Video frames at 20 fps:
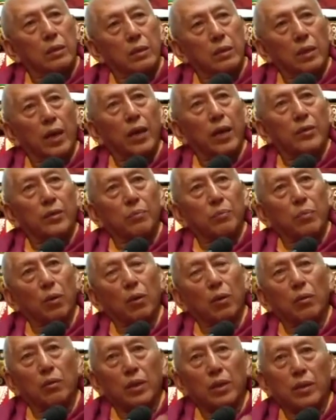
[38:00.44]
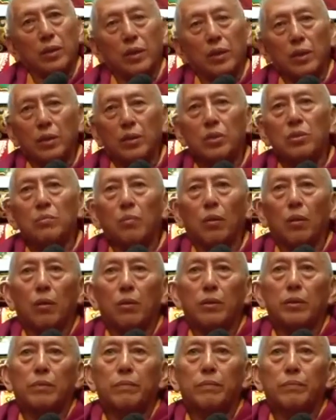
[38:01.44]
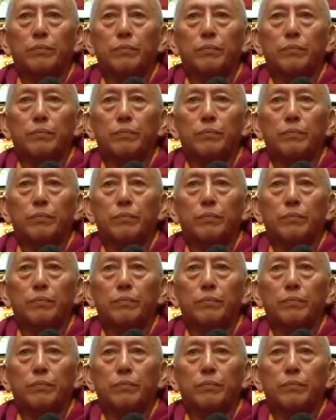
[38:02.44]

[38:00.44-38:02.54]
the other block and this block.